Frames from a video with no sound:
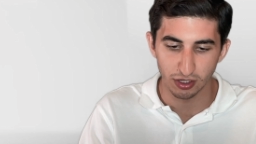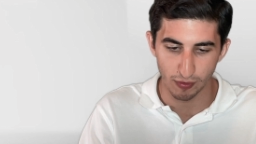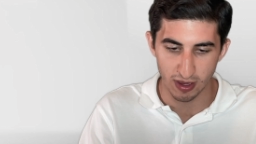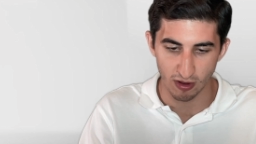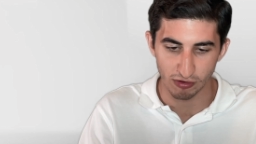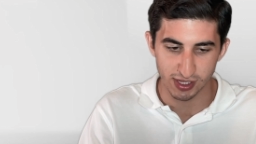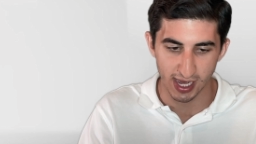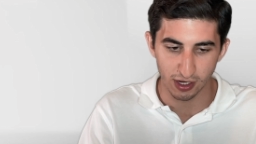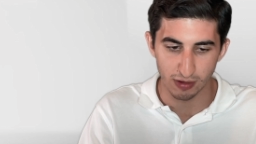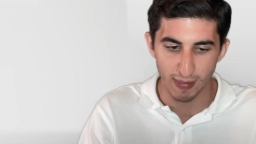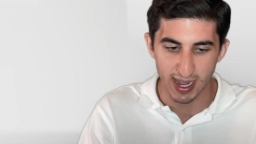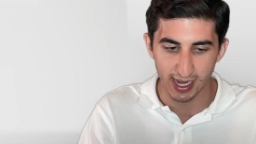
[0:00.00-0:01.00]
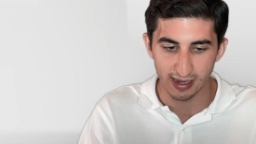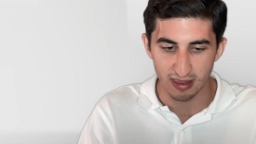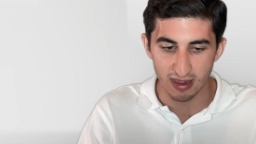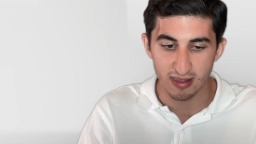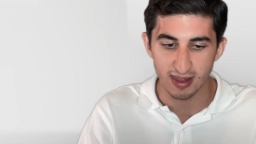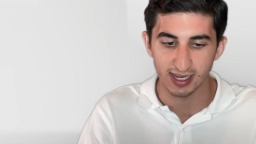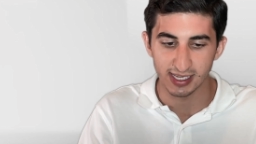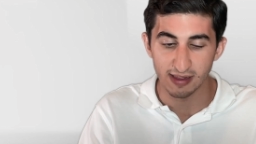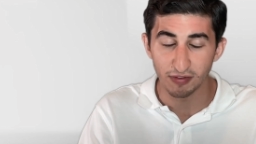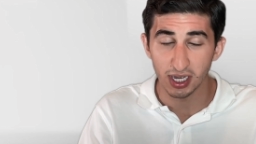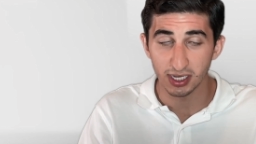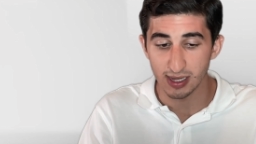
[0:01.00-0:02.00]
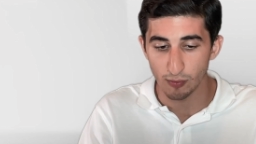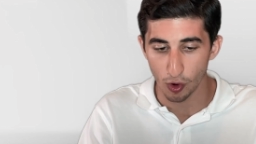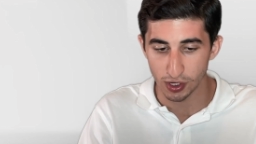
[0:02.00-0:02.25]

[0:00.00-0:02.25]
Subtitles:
research that could make a disease significantly more